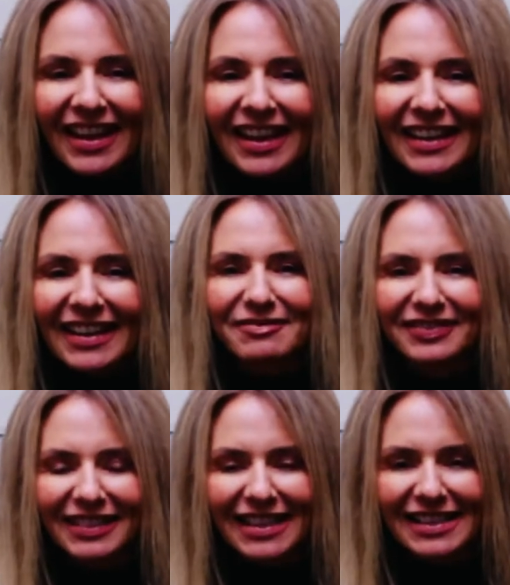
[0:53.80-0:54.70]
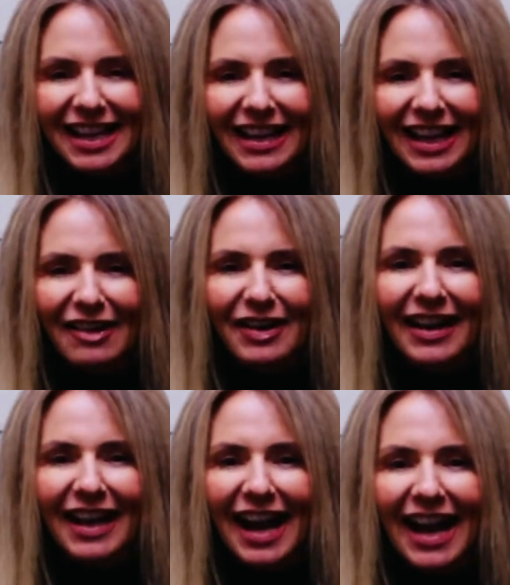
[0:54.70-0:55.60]
Yeah, let's get
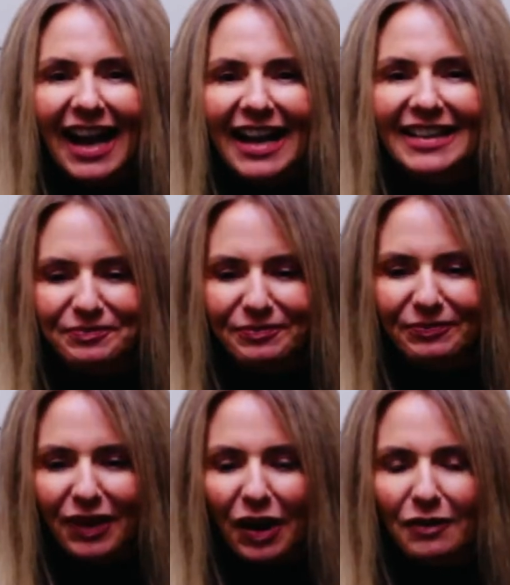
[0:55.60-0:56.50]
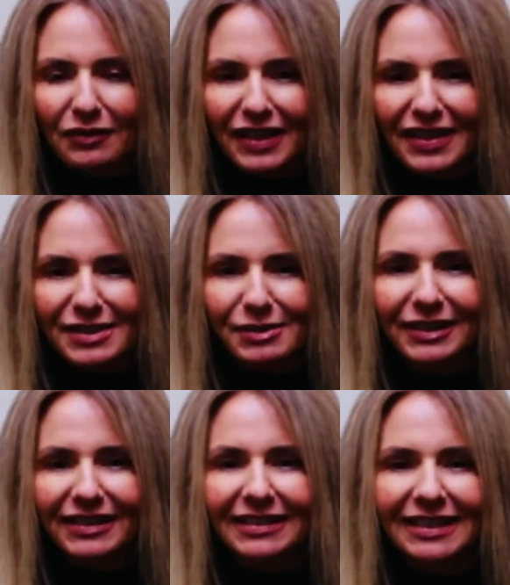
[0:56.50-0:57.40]
going, and hopefully this
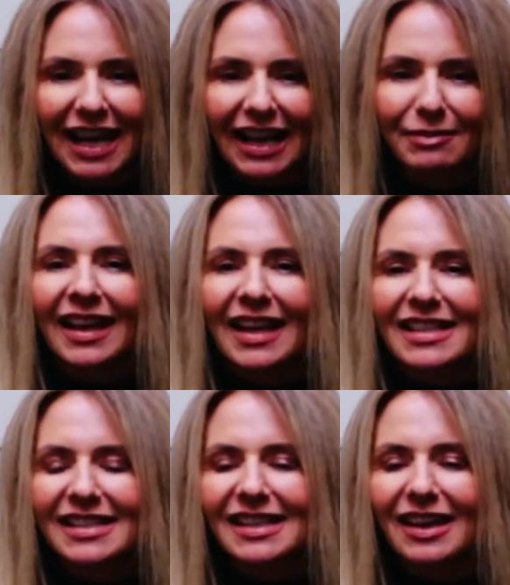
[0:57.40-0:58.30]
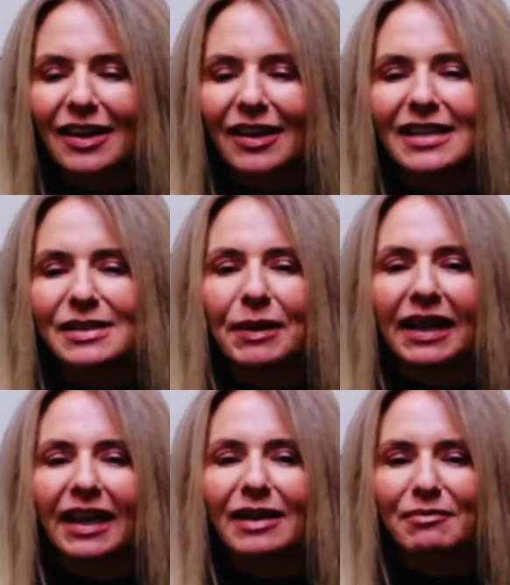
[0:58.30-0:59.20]
will help. So let's
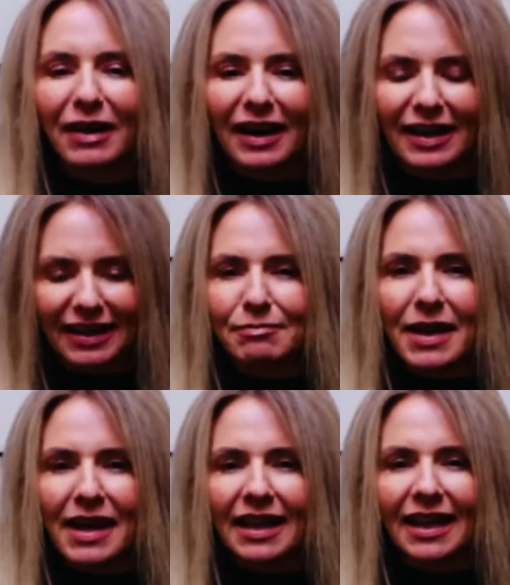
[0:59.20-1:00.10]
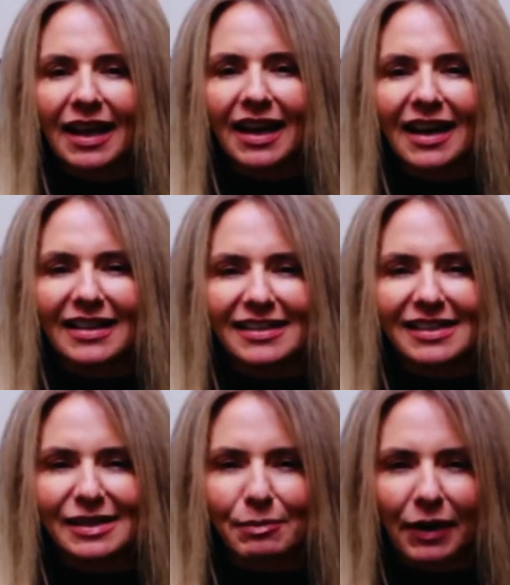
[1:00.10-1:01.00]
begin by making our
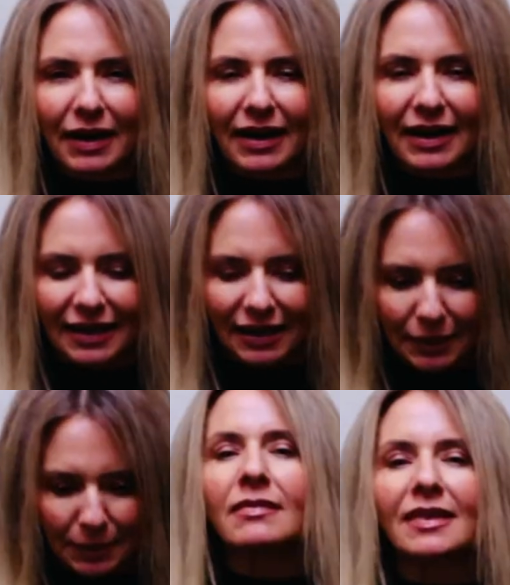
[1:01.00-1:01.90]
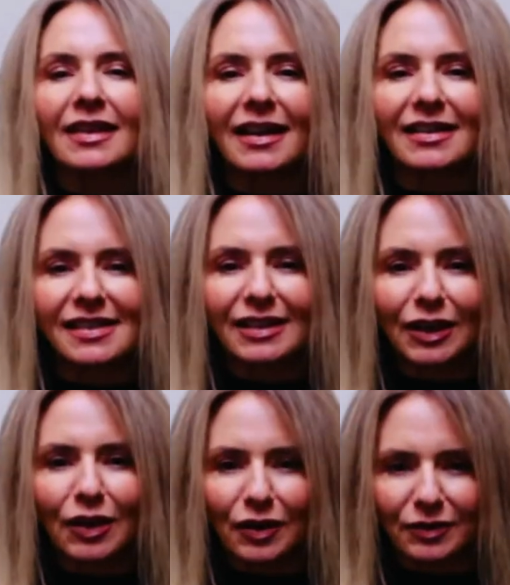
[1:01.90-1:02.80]
spine nice and
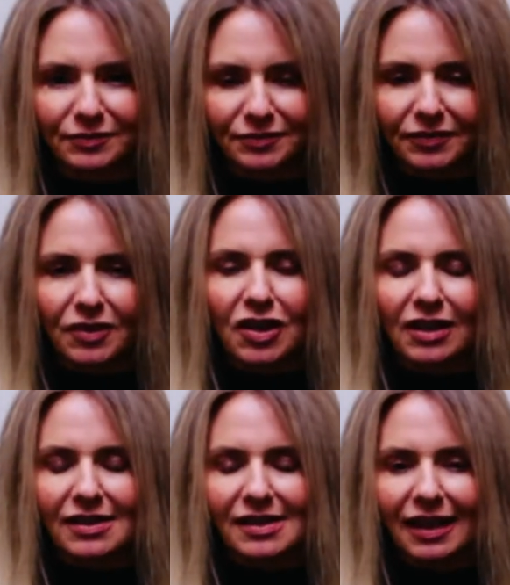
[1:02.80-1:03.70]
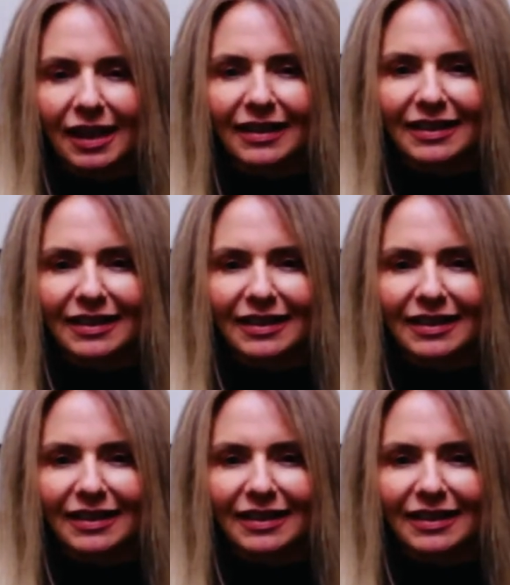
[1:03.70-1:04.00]
long, chin slightly